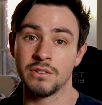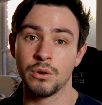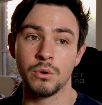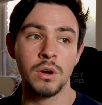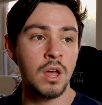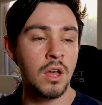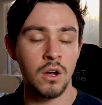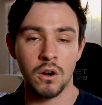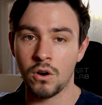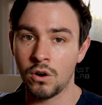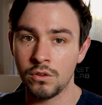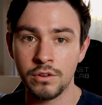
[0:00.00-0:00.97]
so
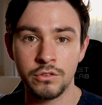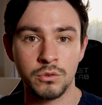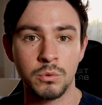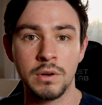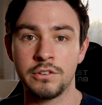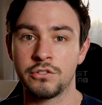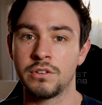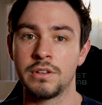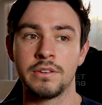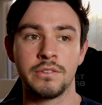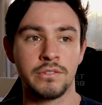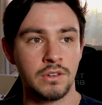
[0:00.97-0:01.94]
all those
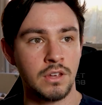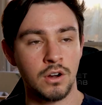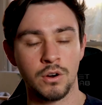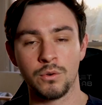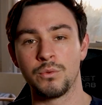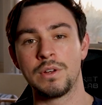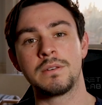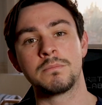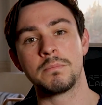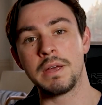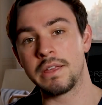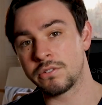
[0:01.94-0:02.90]
questions are
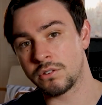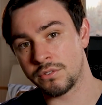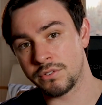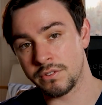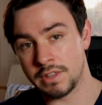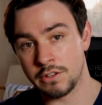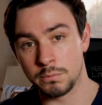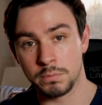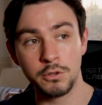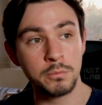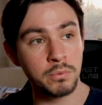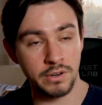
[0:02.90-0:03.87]
written based off of these
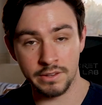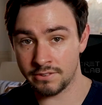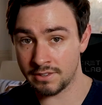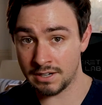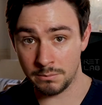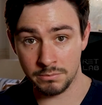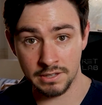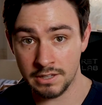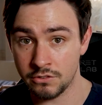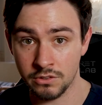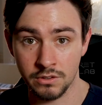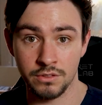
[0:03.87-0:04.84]
blueprints that I'm
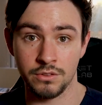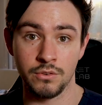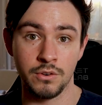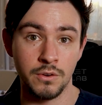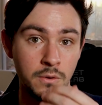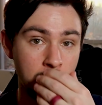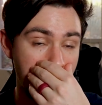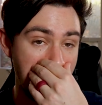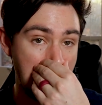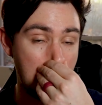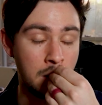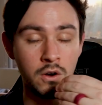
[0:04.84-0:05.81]
teaching through.
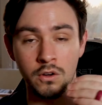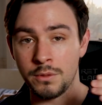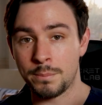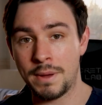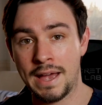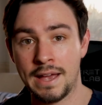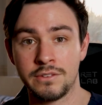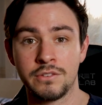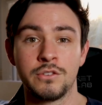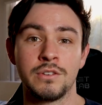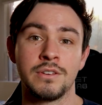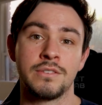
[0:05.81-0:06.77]
All the
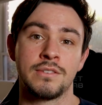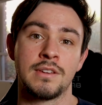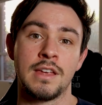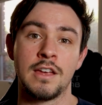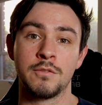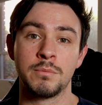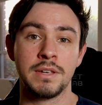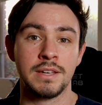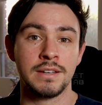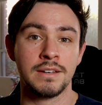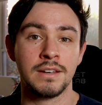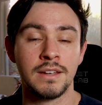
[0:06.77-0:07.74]
passages have
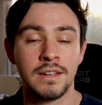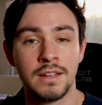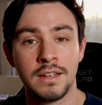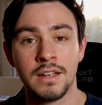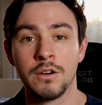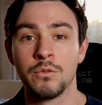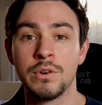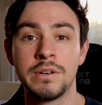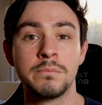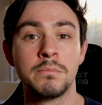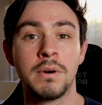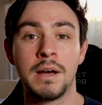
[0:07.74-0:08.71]
been uh,
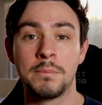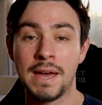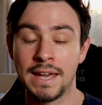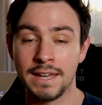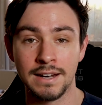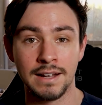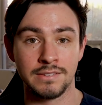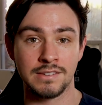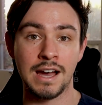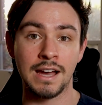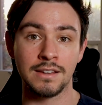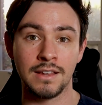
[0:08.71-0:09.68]
written by Maggie and I's
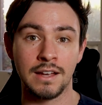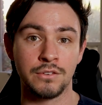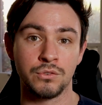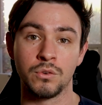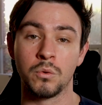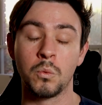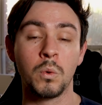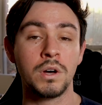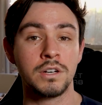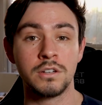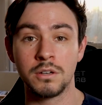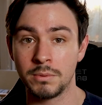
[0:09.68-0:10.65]
guidelines for
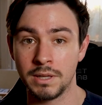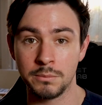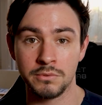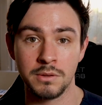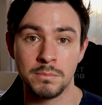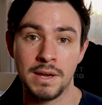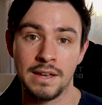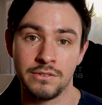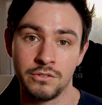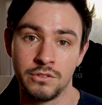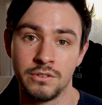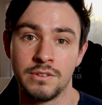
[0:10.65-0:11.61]
what a AAMC
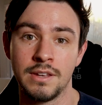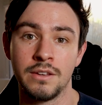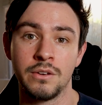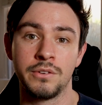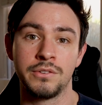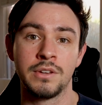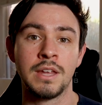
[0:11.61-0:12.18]
passage entails,